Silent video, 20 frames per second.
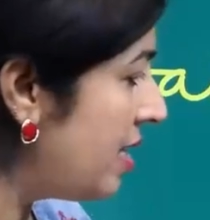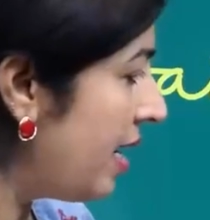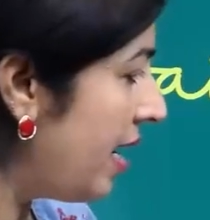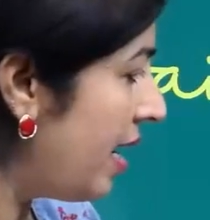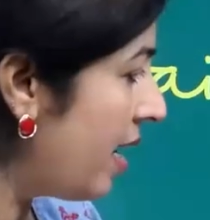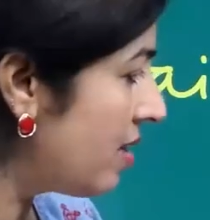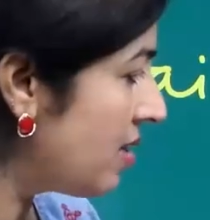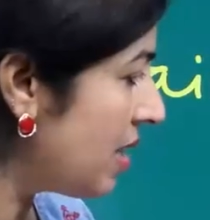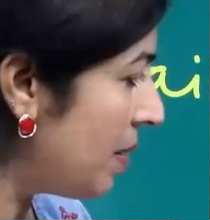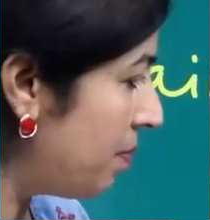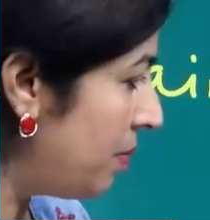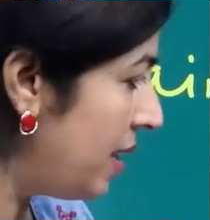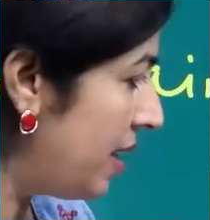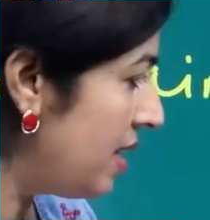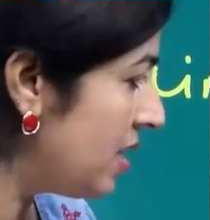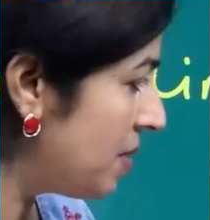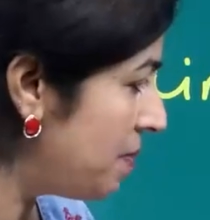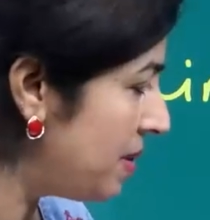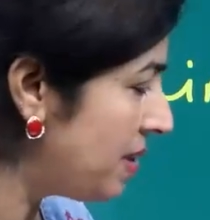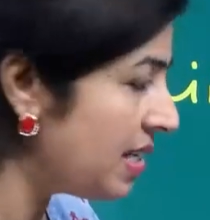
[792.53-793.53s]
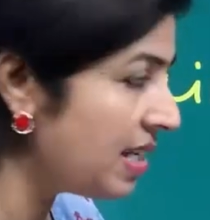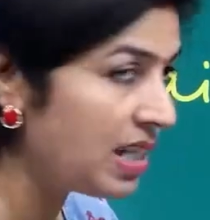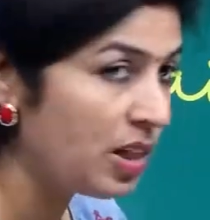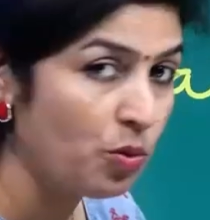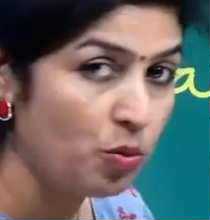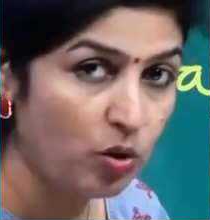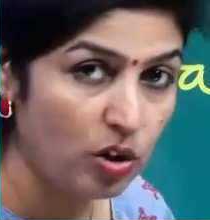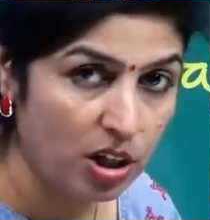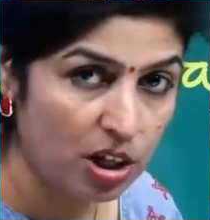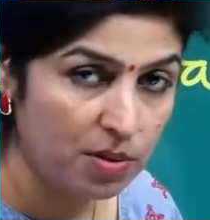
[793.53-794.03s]
There something is missing,
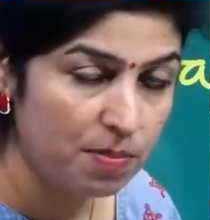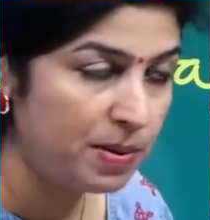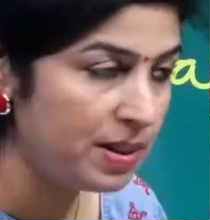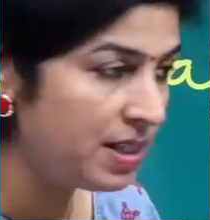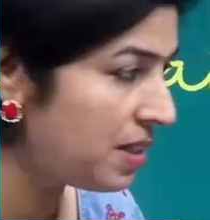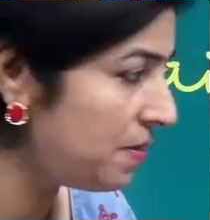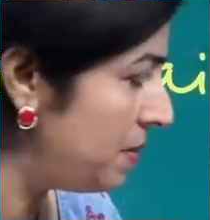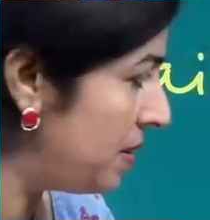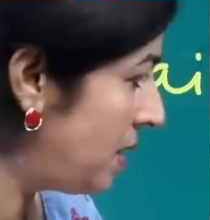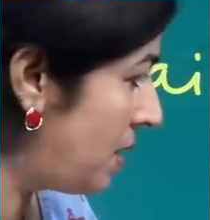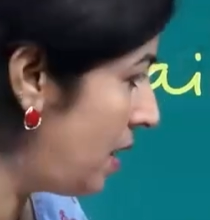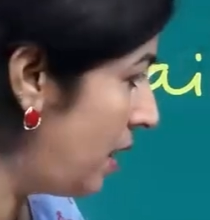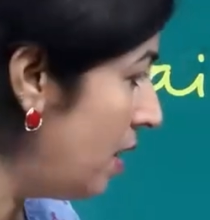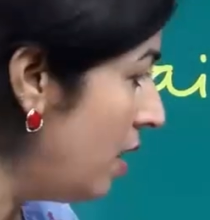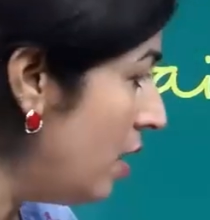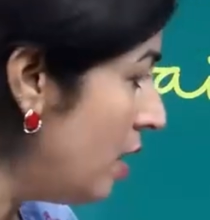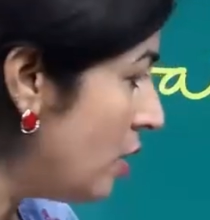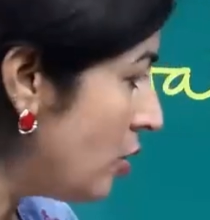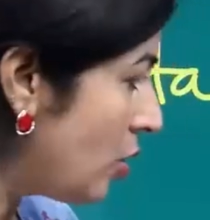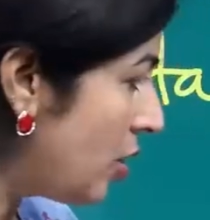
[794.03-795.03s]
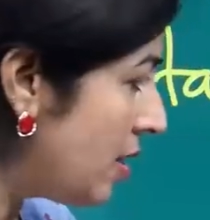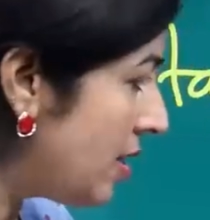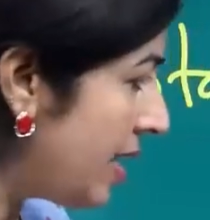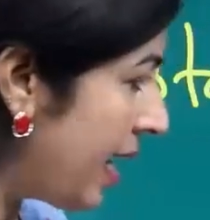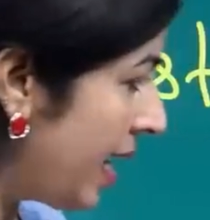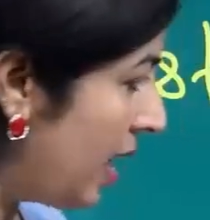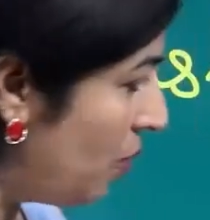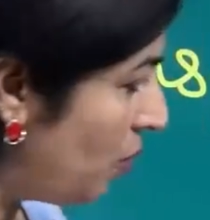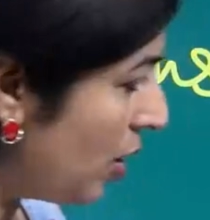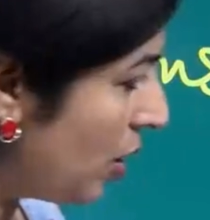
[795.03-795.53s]
the verb is missing. So the
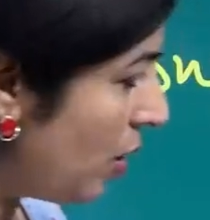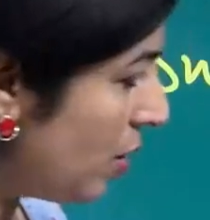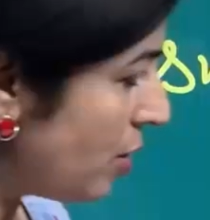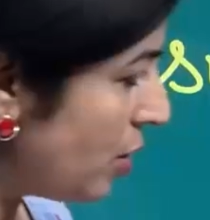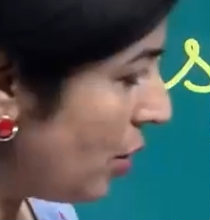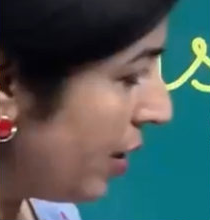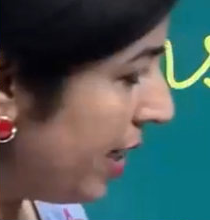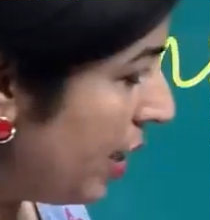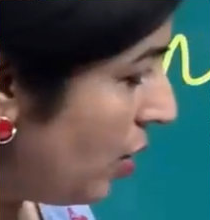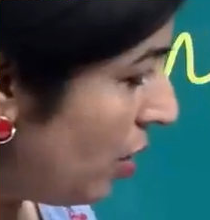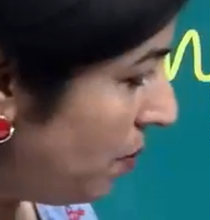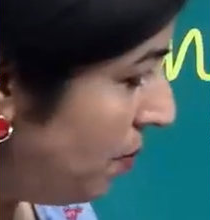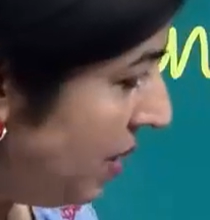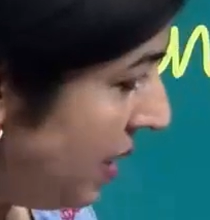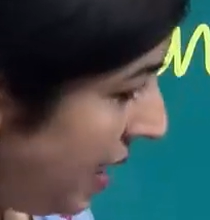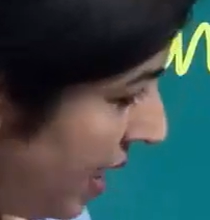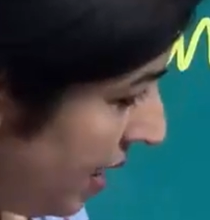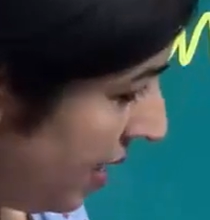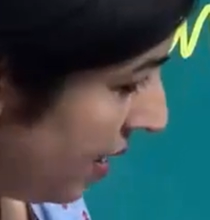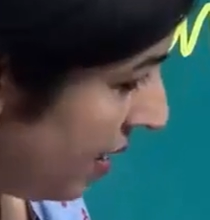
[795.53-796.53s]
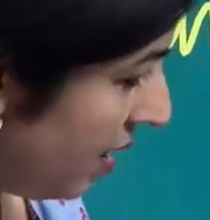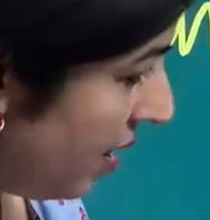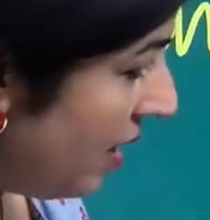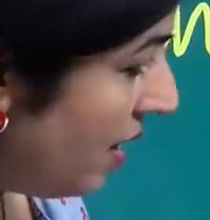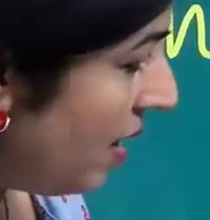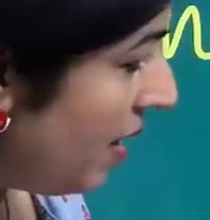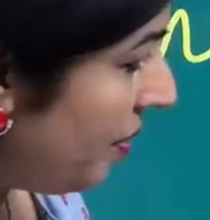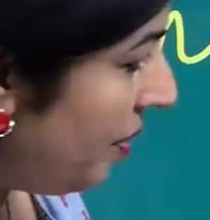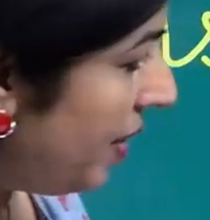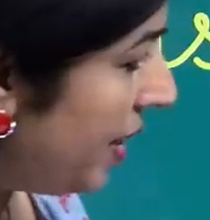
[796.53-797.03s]
second one also cannot be taken.
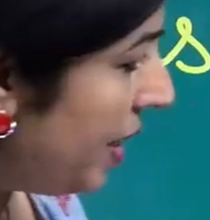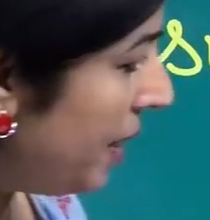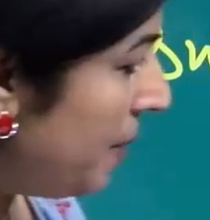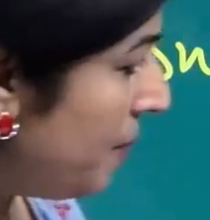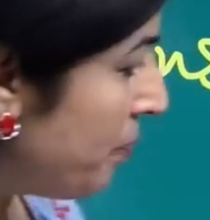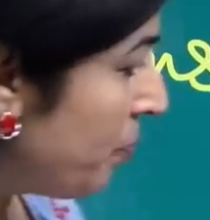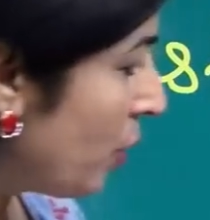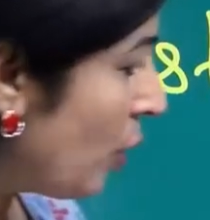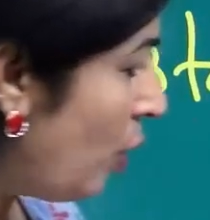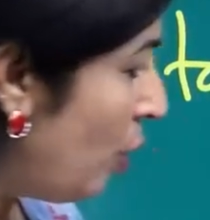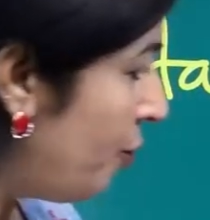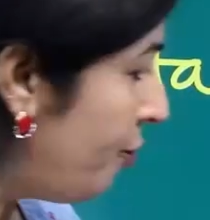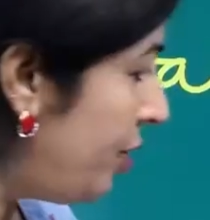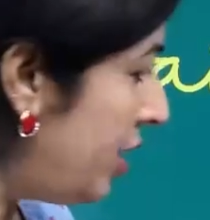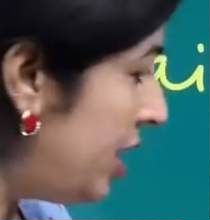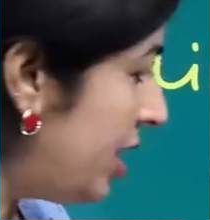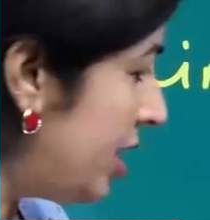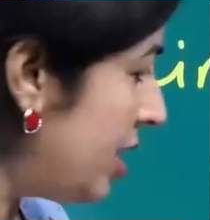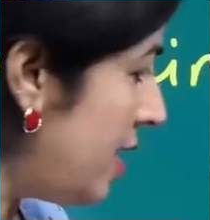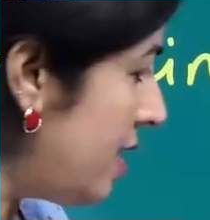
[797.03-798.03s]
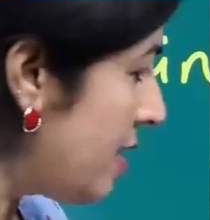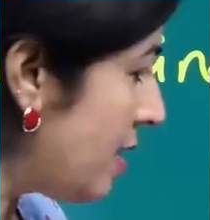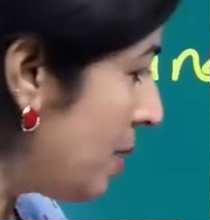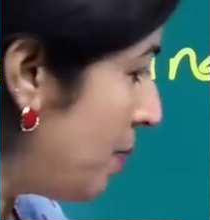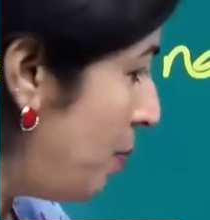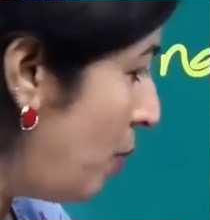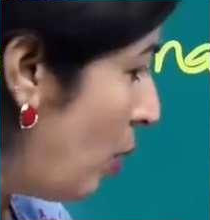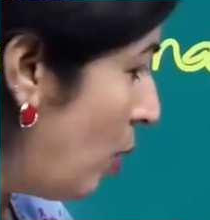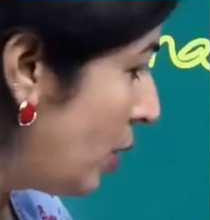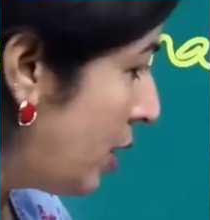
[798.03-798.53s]
Then officials
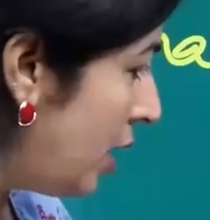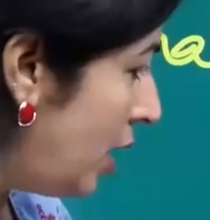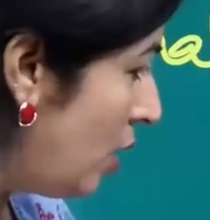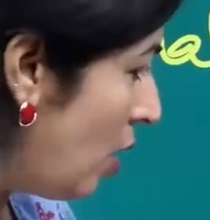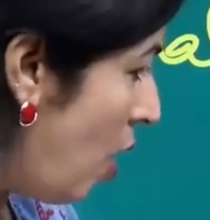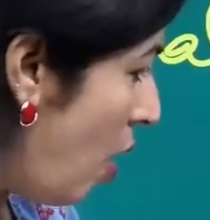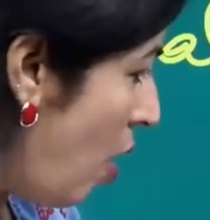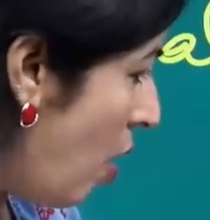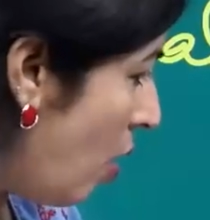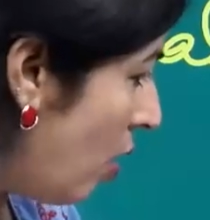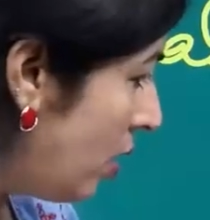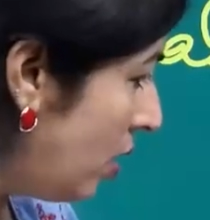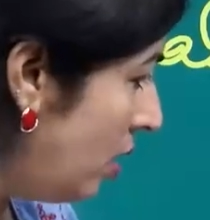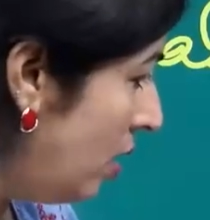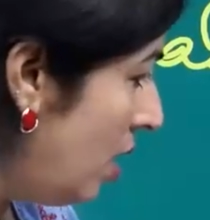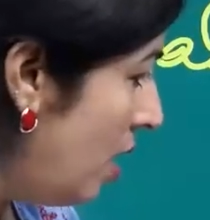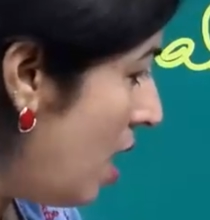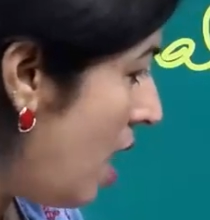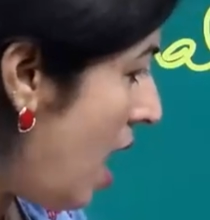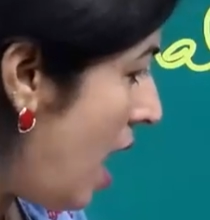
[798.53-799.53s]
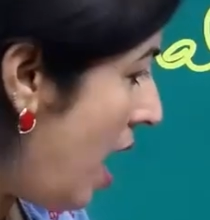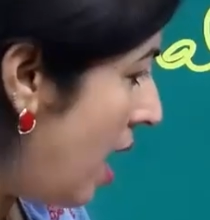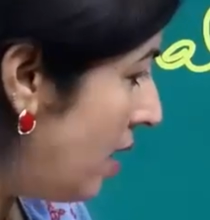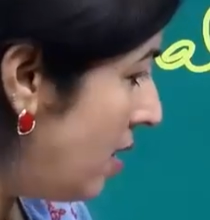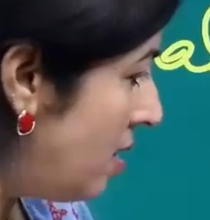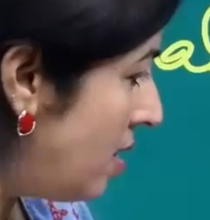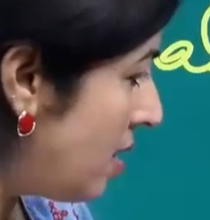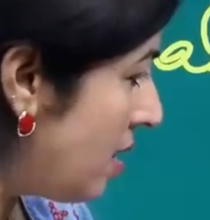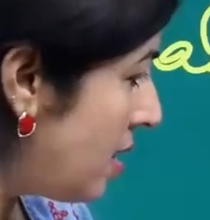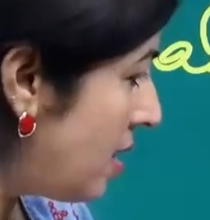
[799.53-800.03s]
reported on
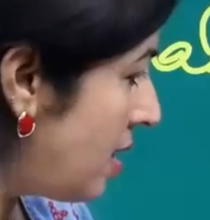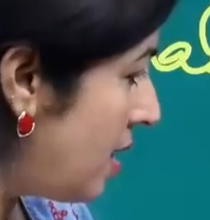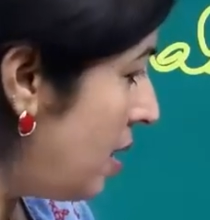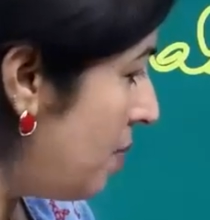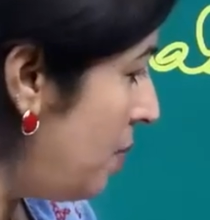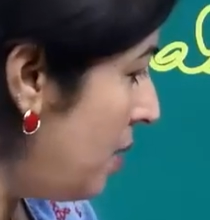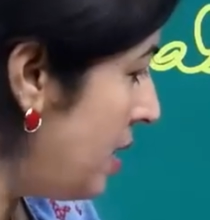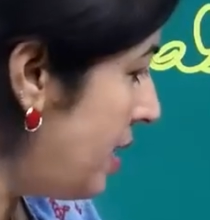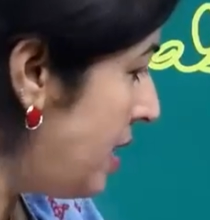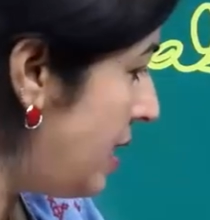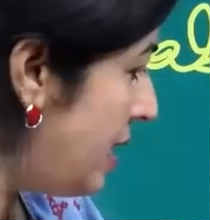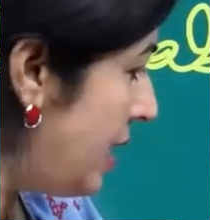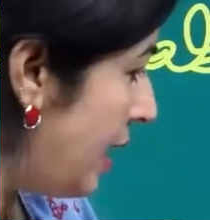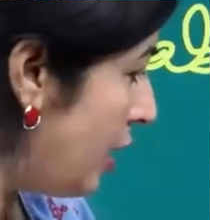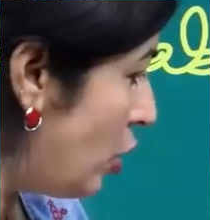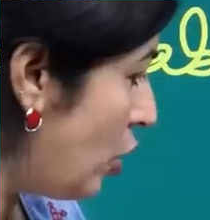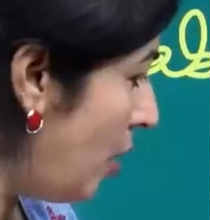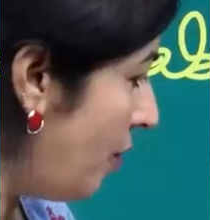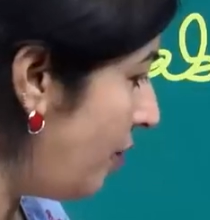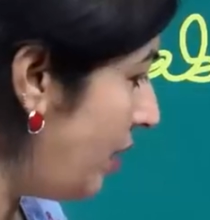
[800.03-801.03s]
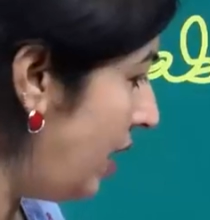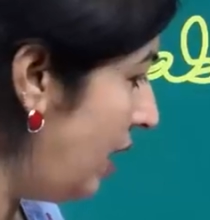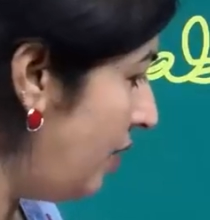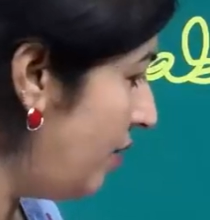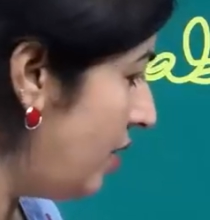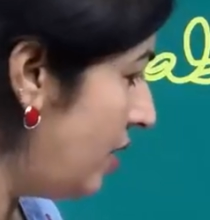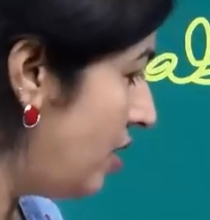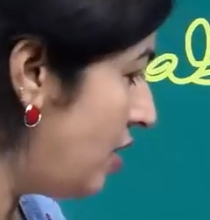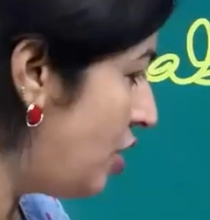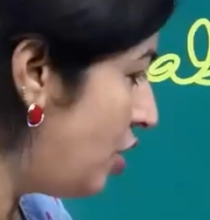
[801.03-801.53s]
unsustainable set of
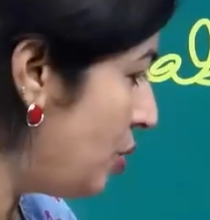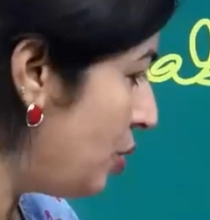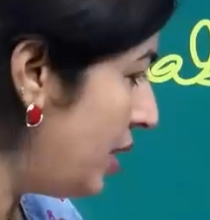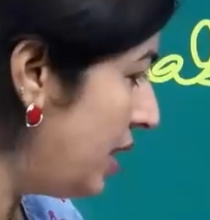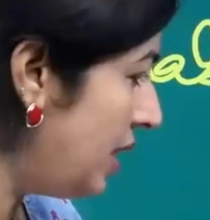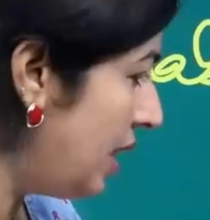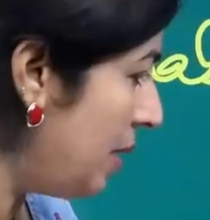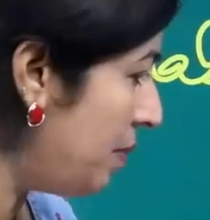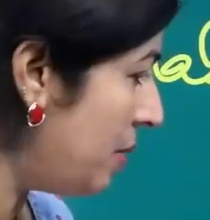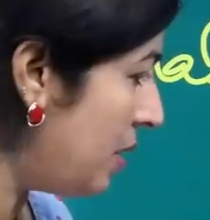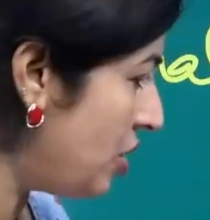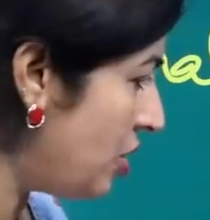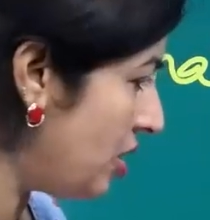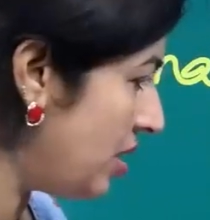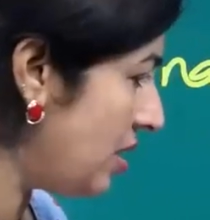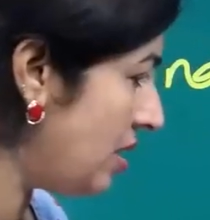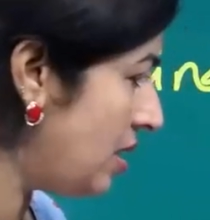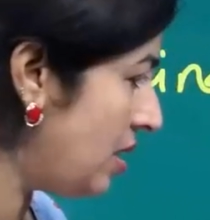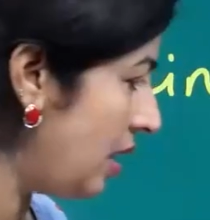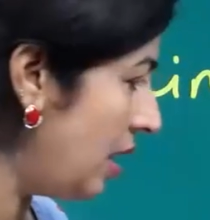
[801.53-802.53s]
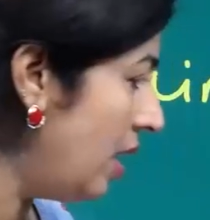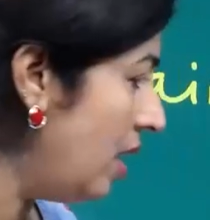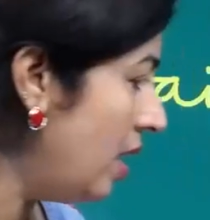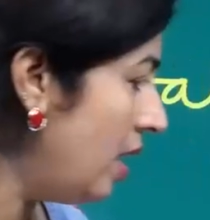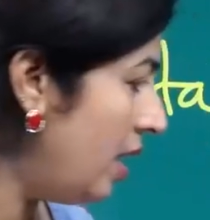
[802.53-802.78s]
events during the emergency.